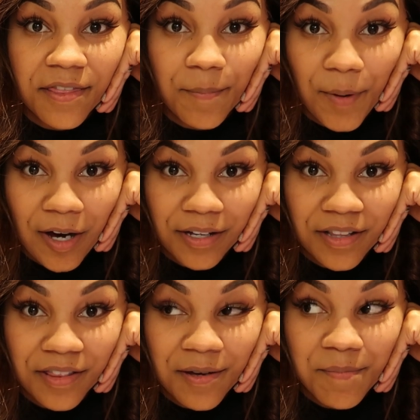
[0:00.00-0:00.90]
the
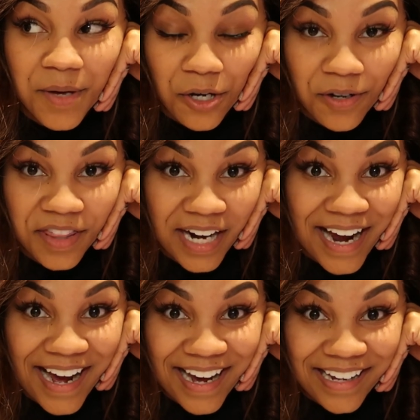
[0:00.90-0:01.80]
bot the milk that I
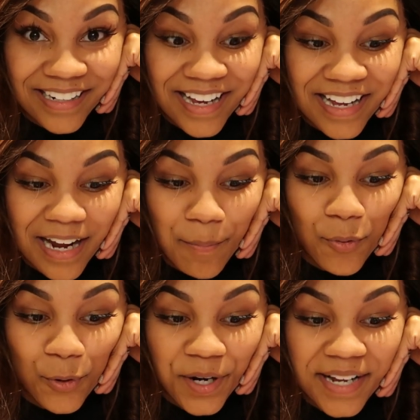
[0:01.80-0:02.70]
had, and I
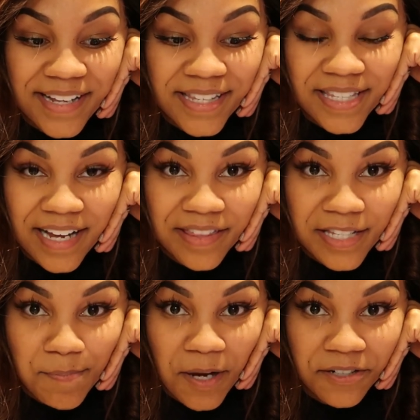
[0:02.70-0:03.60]
poured it inside
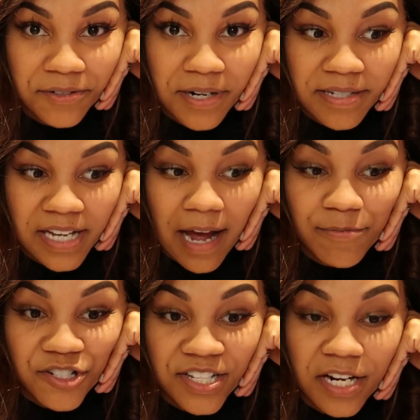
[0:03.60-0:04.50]
this bottle, and I was like,
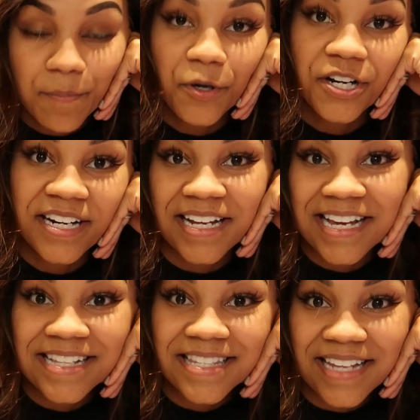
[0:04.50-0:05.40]
I'm just gonna put it
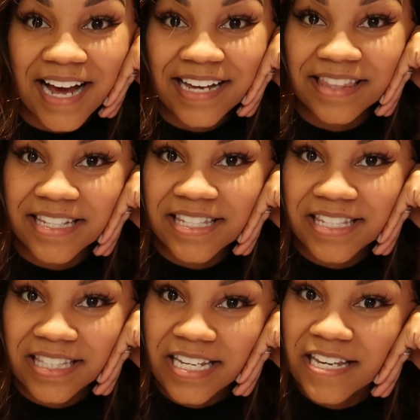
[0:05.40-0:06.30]
inside the
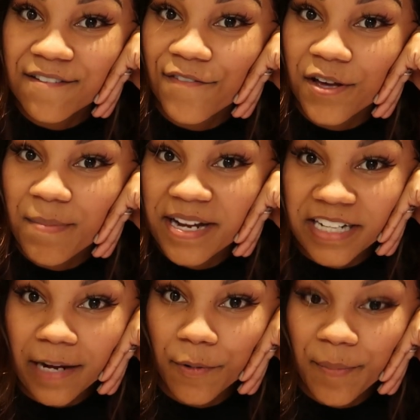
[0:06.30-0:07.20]
sleeve in my
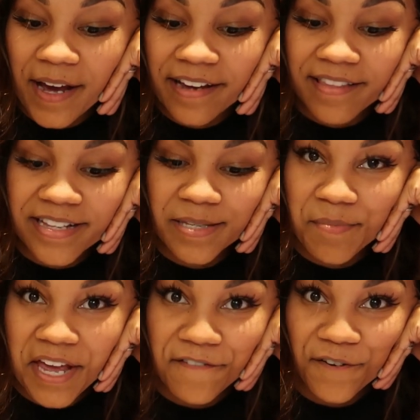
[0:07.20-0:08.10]
diaper bag that's
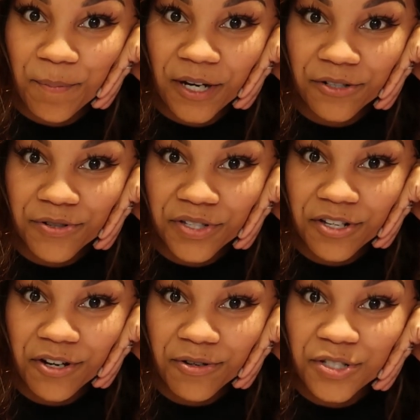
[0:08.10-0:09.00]
made for bottles,
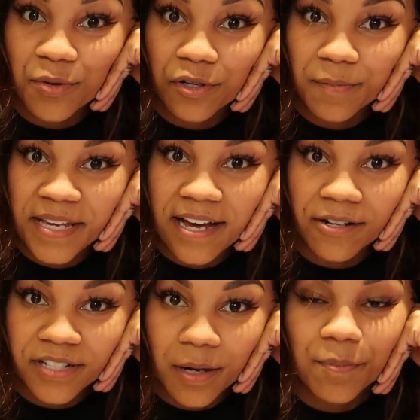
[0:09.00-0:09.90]
you know, so it'll be
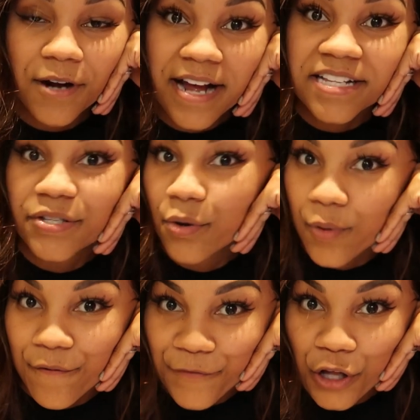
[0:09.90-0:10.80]
held upright so it
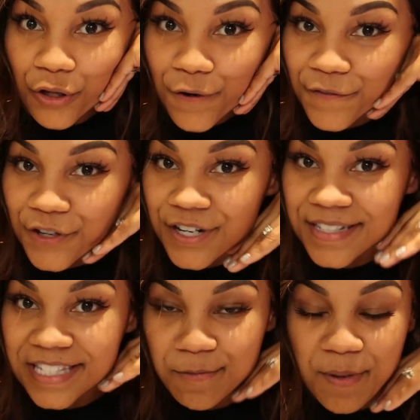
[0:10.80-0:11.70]
won't fall over
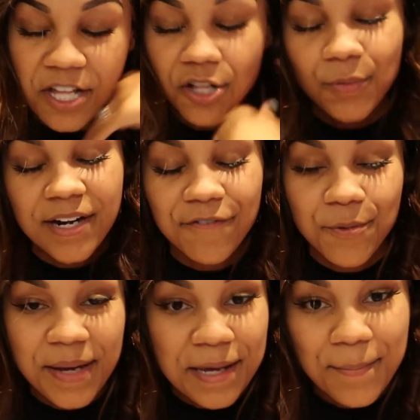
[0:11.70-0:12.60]
and spill or whatever,
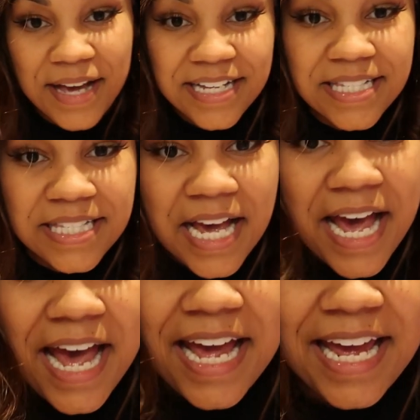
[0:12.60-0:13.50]
make a mess.
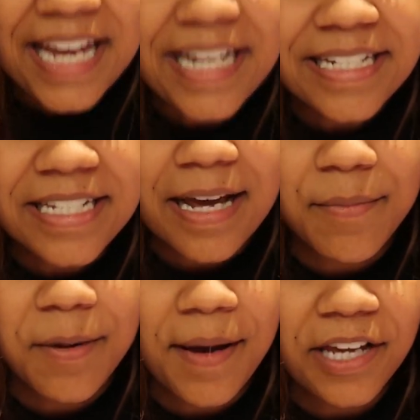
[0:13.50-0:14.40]
And I'm
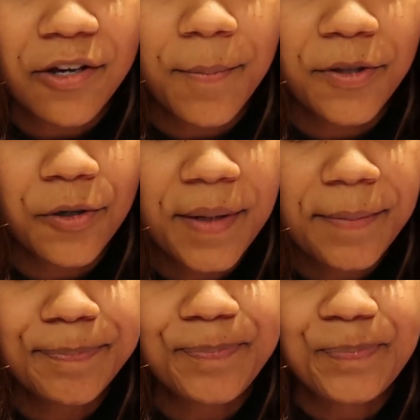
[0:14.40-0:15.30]
gonna back you up a little bit.